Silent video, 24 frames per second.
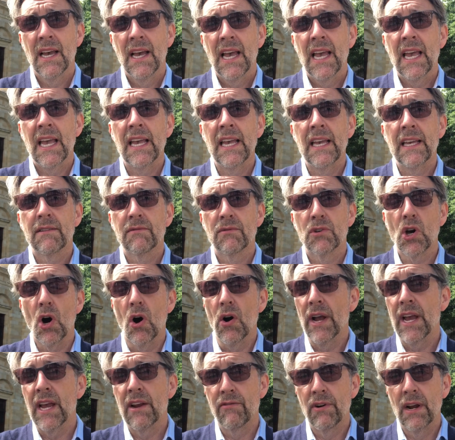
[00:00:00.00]
he
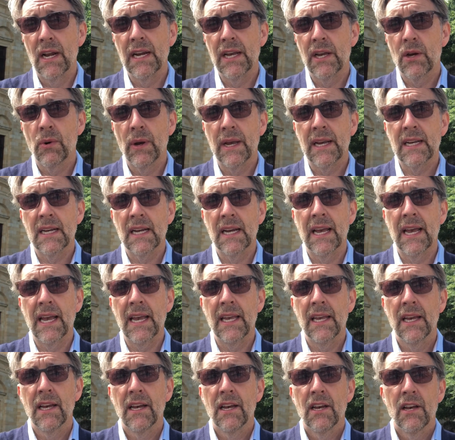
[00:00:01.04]
got here really
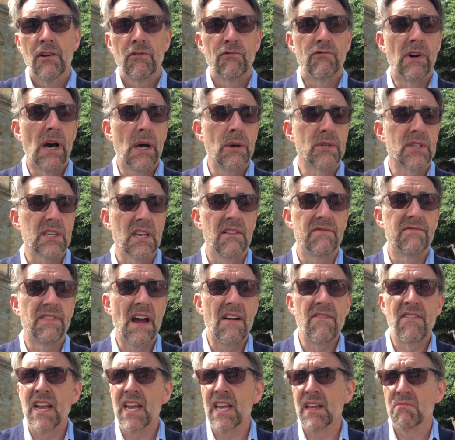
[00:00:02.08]
quickly, wrote a
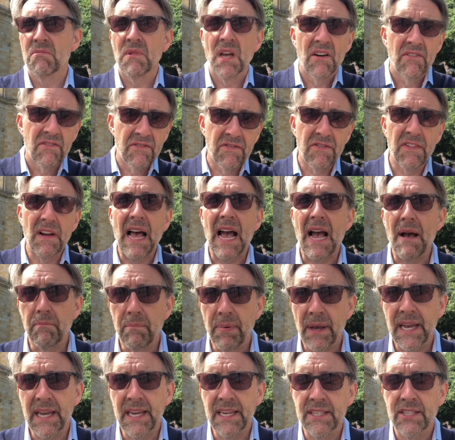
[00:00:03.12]
very flat
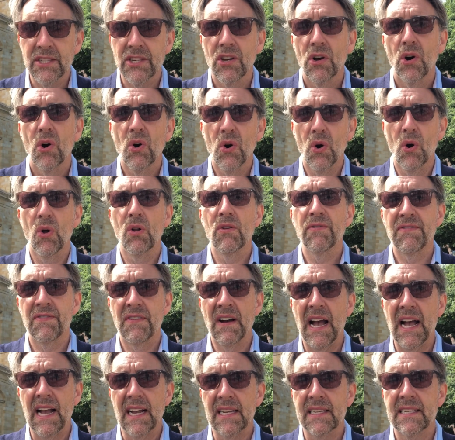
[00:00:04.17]
piece, all
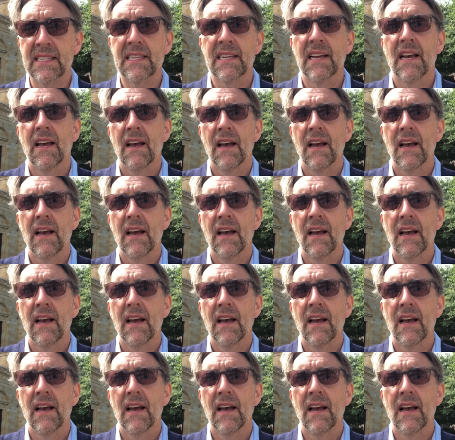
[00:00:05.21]
facts,